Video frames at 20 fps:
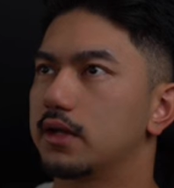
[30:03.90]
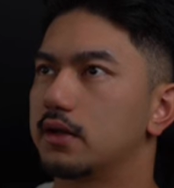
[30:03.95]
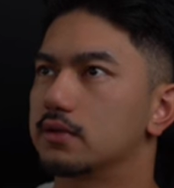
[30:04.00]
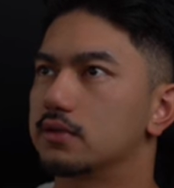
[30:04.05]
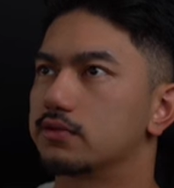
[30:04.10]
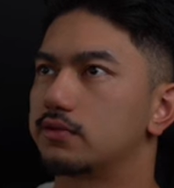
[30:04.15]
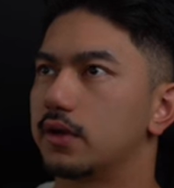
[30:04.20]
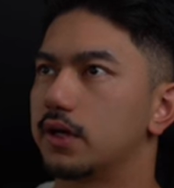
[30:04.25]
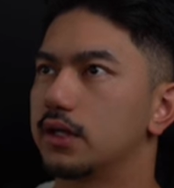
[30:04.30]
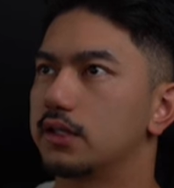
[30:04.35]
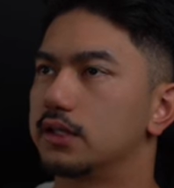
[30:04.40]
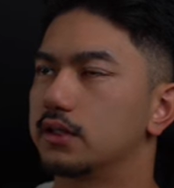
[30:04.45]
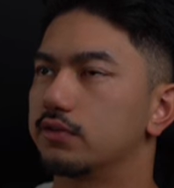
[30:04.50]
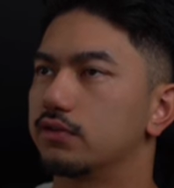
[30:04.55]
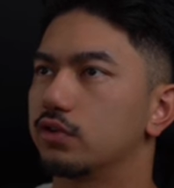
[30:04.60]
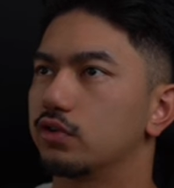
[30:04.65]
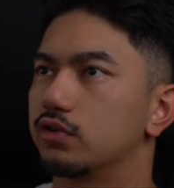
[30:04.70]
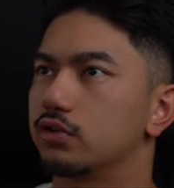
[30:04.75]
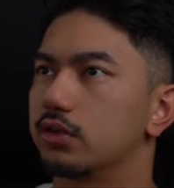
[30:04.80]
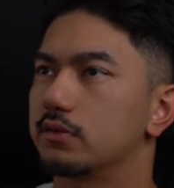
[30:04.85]
becomes very
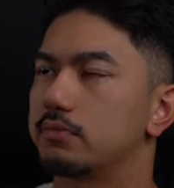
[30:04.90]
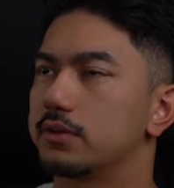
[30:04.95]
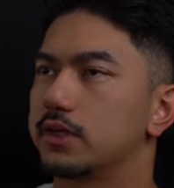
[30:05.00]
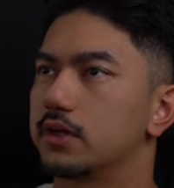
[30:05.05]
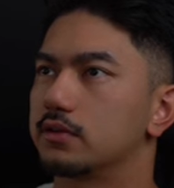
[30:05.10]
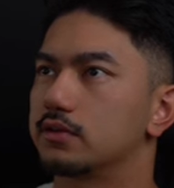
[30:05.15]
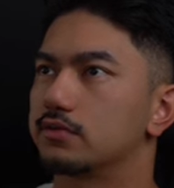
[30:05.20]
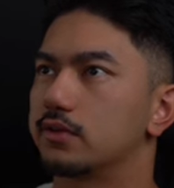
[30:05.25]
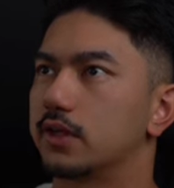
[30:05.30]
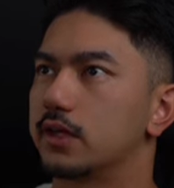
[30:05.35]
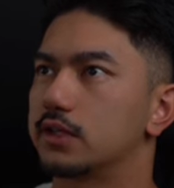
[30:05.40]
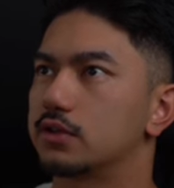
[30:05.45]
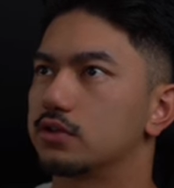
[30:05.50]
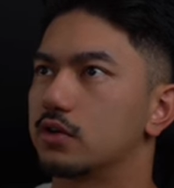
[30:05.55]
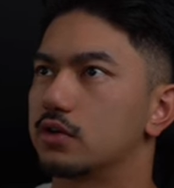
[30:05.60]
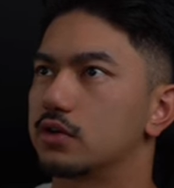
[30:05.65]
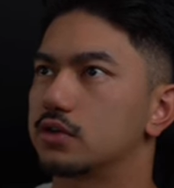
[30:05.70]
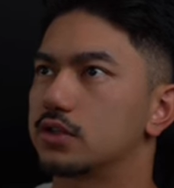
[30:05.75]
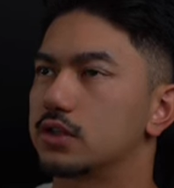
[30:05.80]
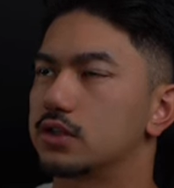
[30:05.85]
difficult and becomes very
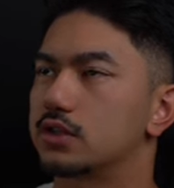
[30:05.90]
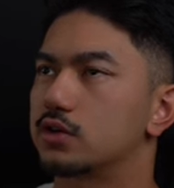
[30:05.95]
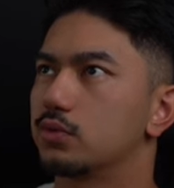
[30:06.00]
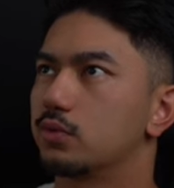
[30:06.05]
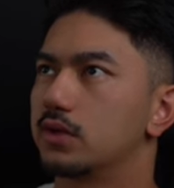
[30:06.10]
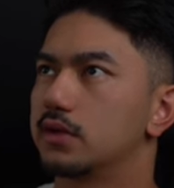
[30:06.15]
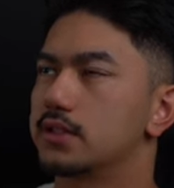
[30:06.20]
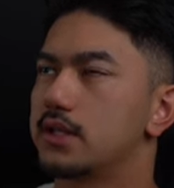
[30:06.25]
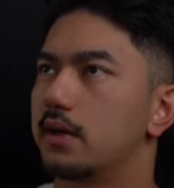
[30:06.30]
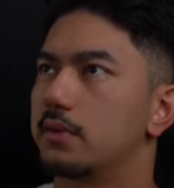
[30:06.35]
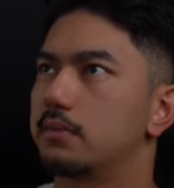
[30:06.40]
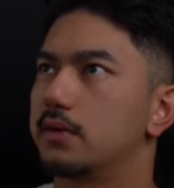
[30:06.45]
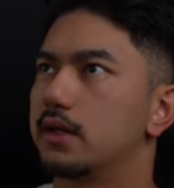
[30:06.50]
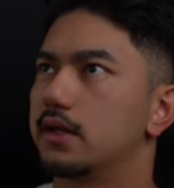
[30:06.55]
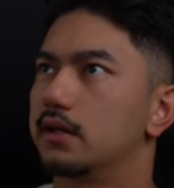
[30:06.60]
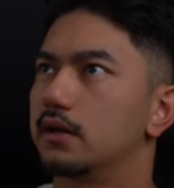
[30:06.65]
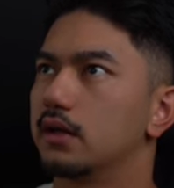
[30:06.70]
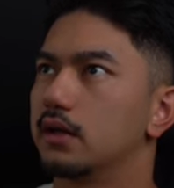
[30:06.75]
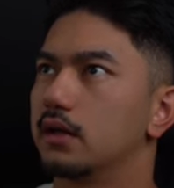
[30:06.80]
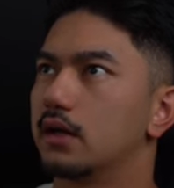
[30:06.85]
exhausting. So what does that
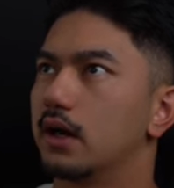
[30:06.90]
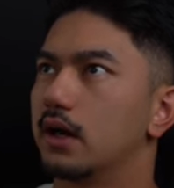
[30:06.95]
mean?